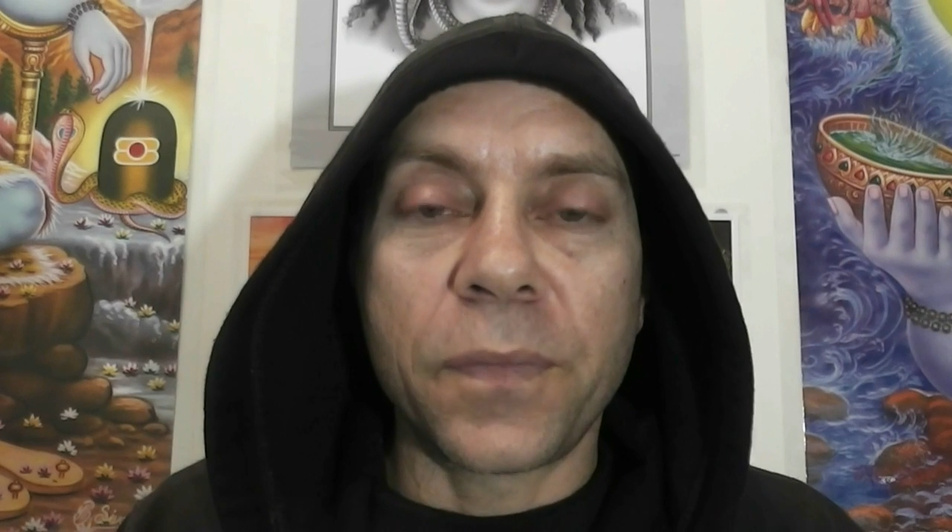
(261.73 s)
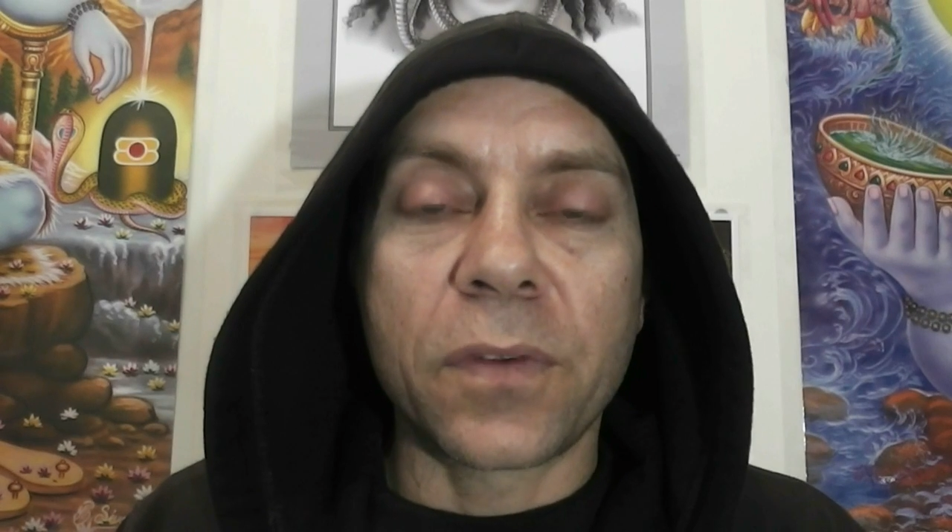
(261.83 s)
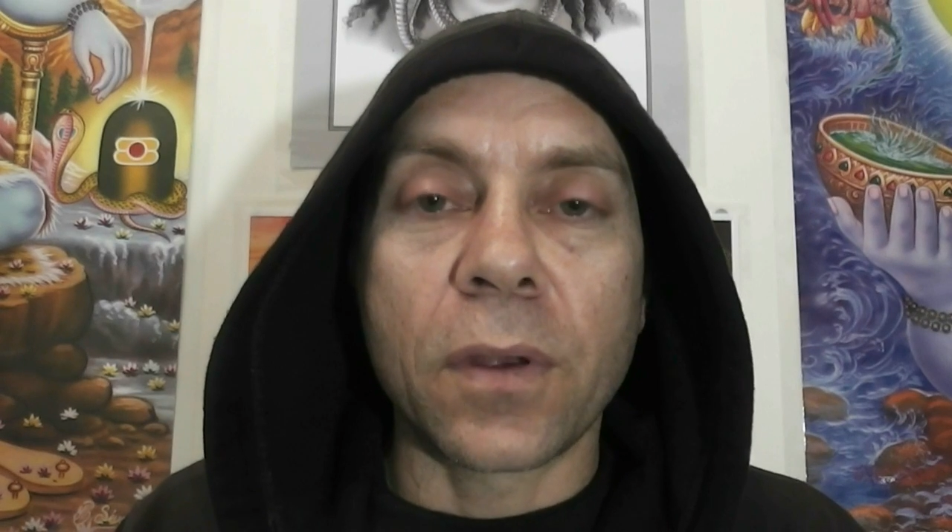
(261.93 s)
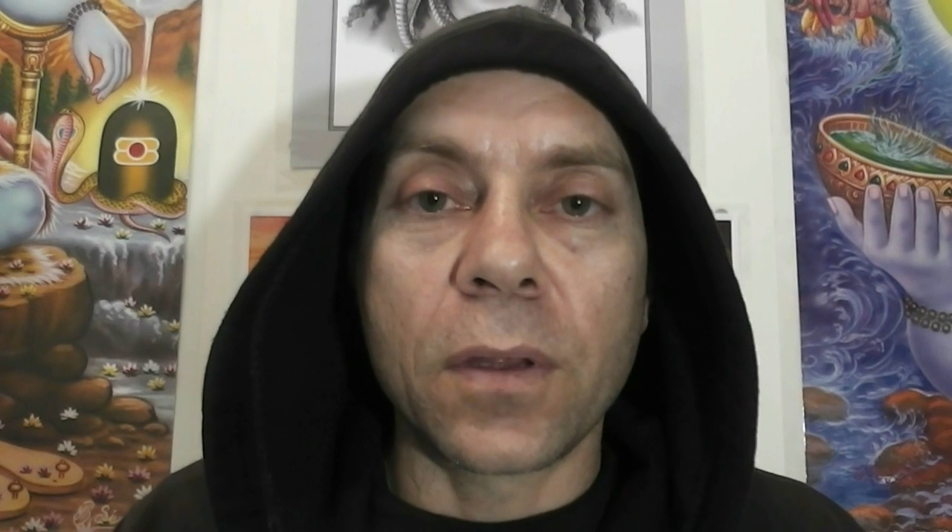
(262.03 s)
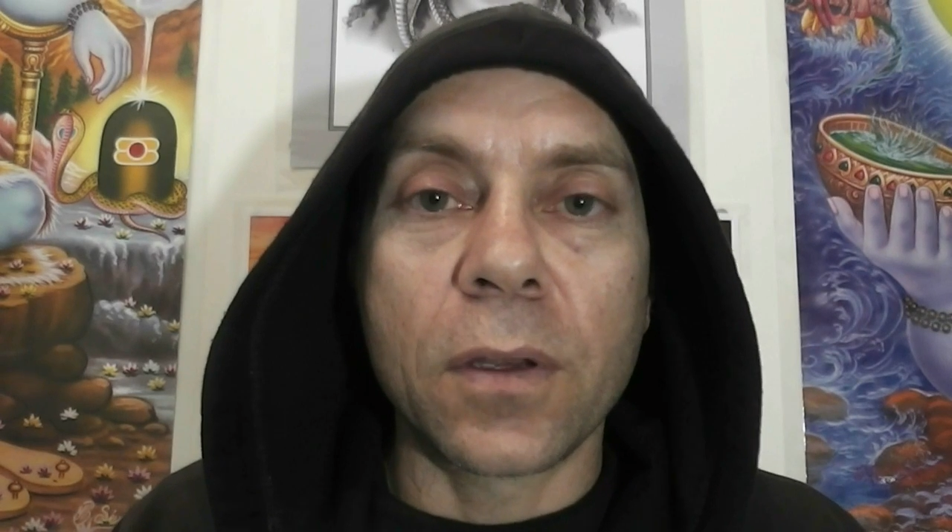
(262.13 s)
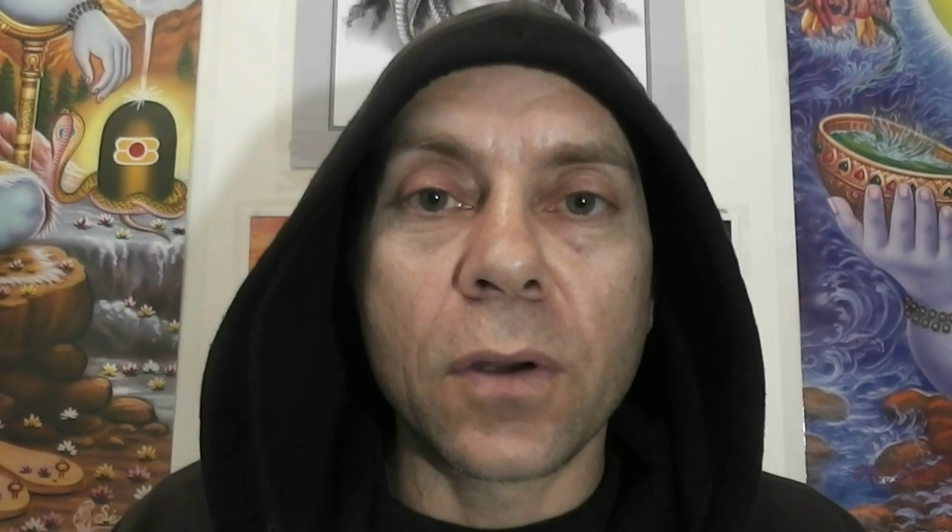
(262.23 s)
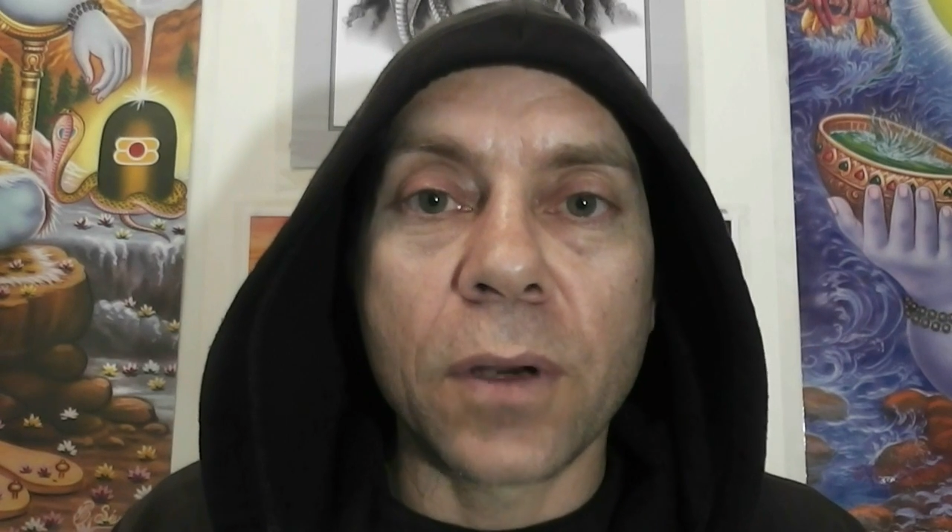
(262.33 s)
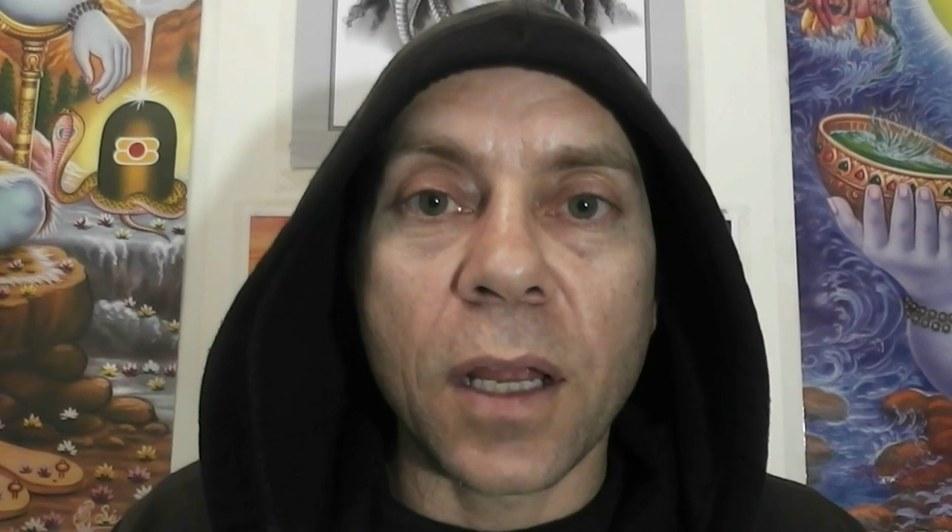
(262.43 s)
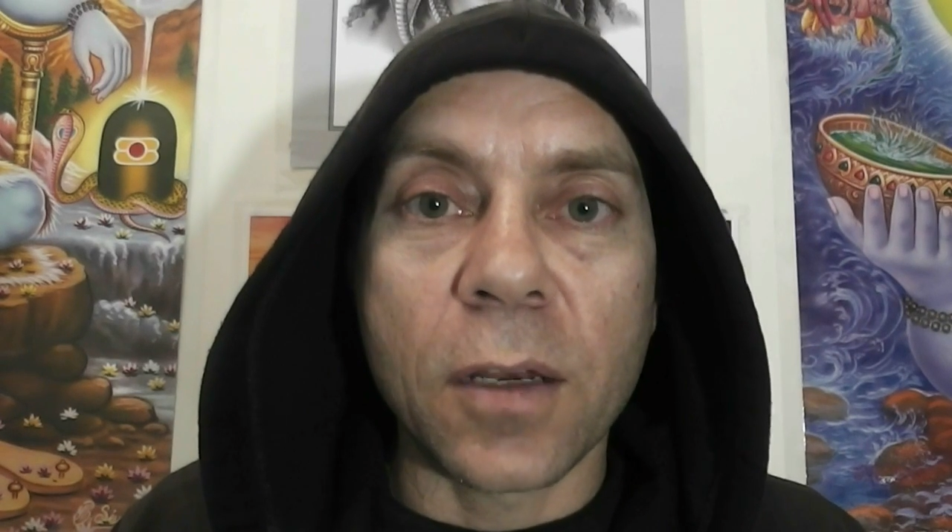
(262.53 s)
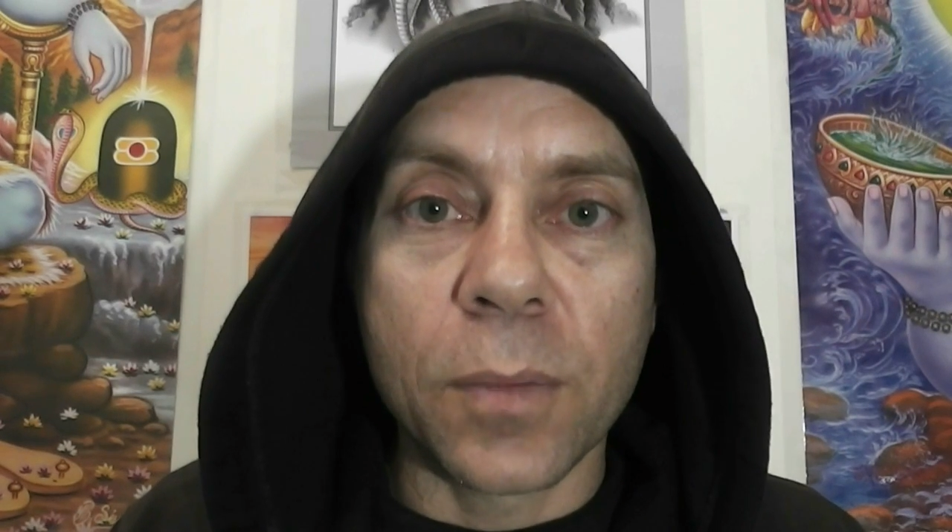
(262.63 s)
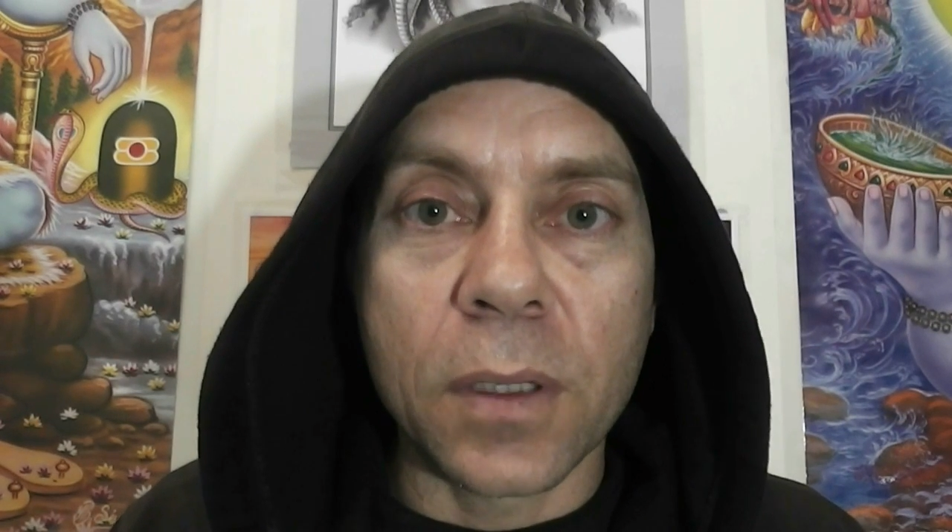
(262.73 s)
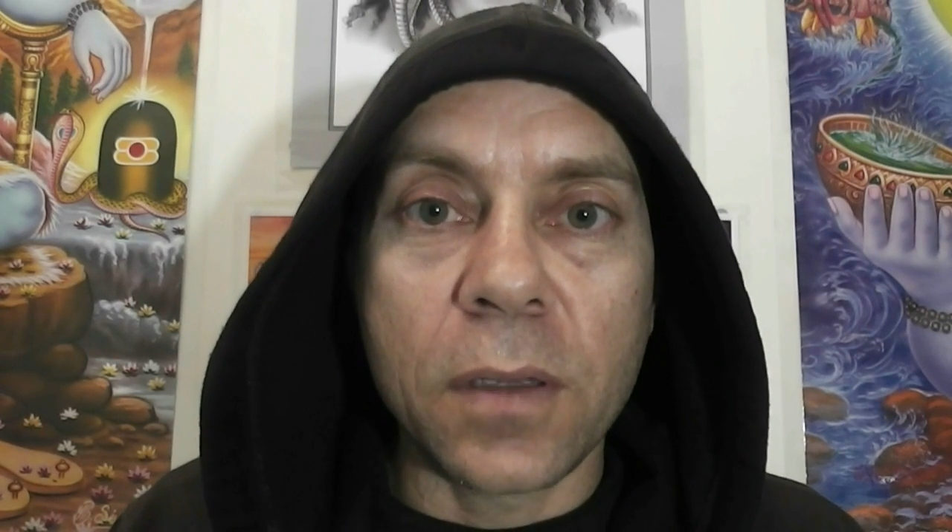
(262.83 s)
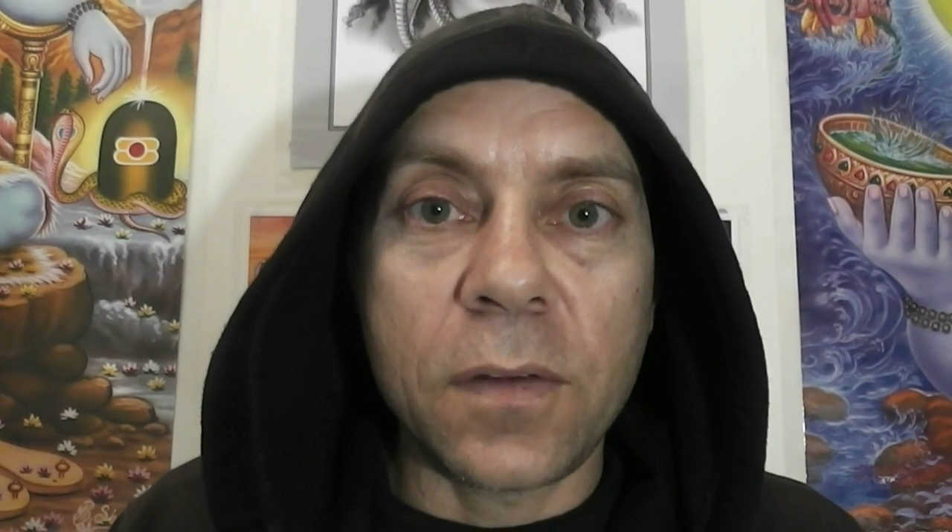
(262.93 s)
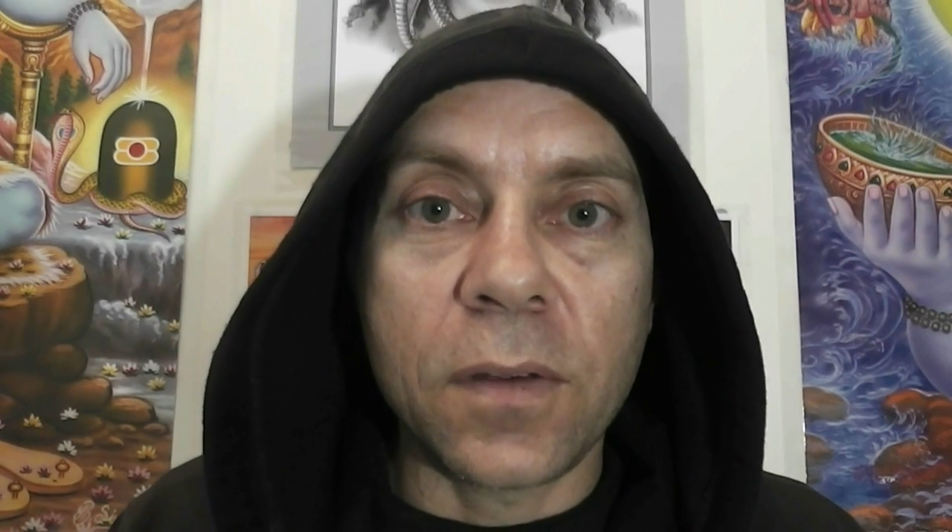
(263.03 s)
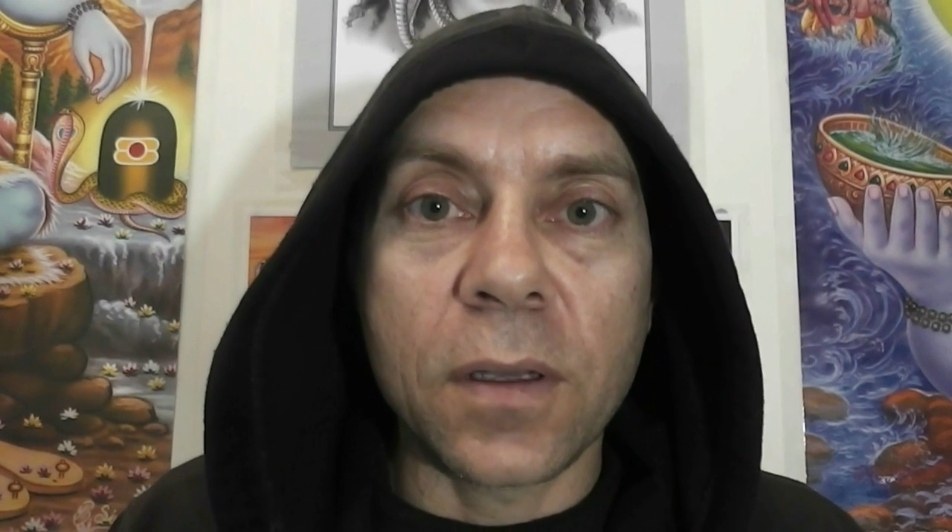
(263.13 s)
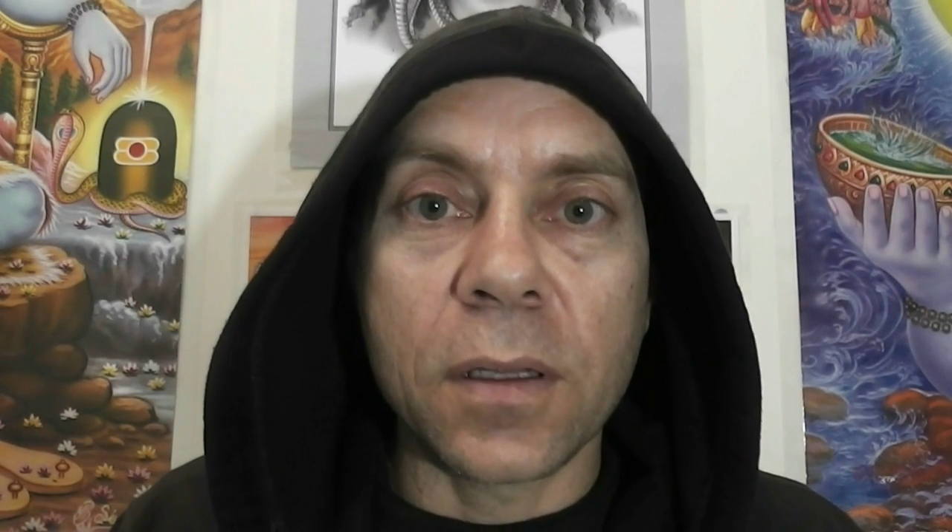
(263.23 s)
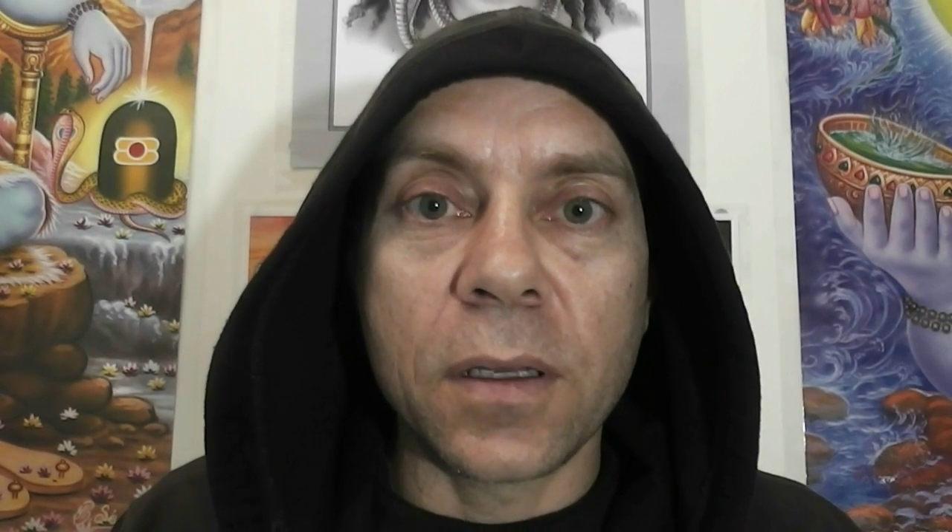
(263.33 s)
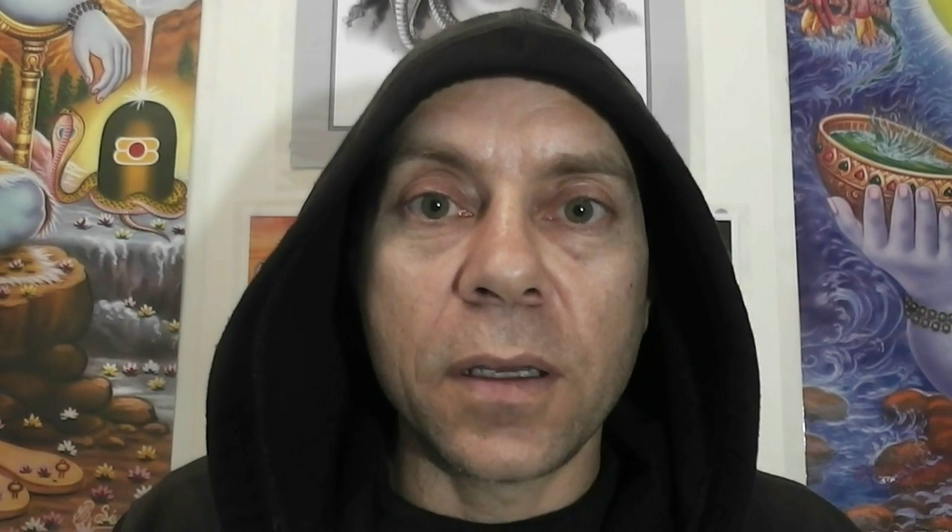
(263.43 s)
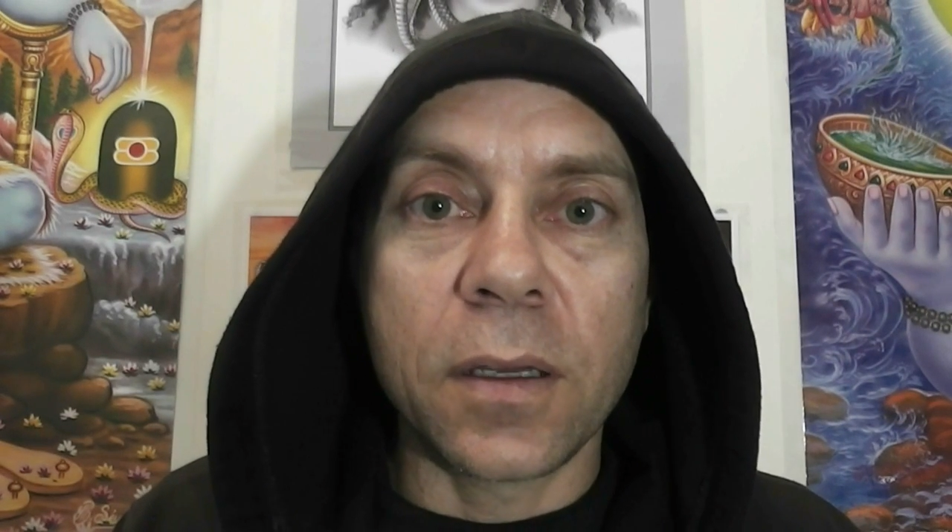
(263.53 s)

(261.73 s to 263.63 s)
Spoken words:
So they're not animalistically